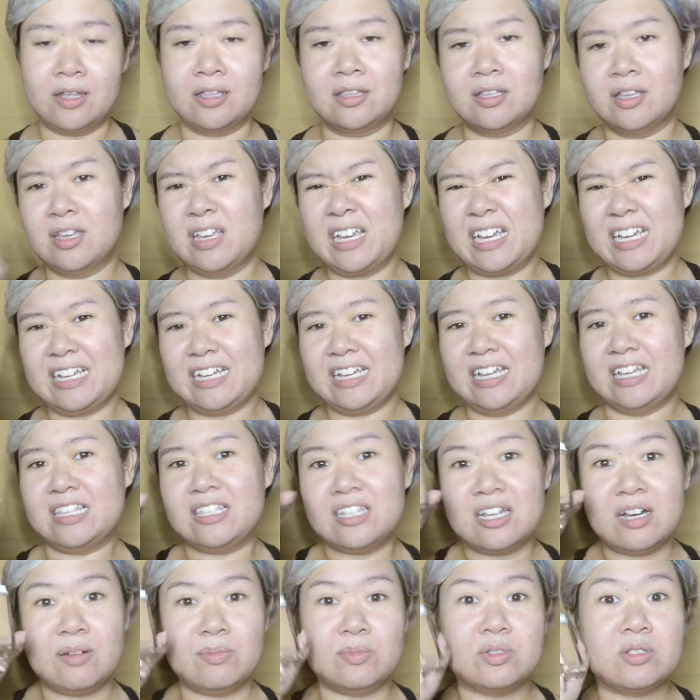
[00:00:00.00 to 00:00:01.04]
and it
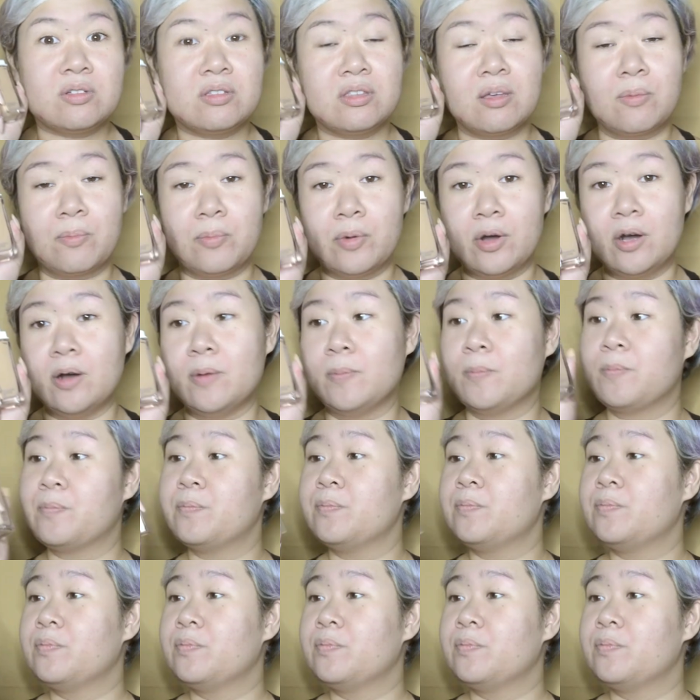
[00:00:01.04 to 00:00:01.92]
comes with a pump.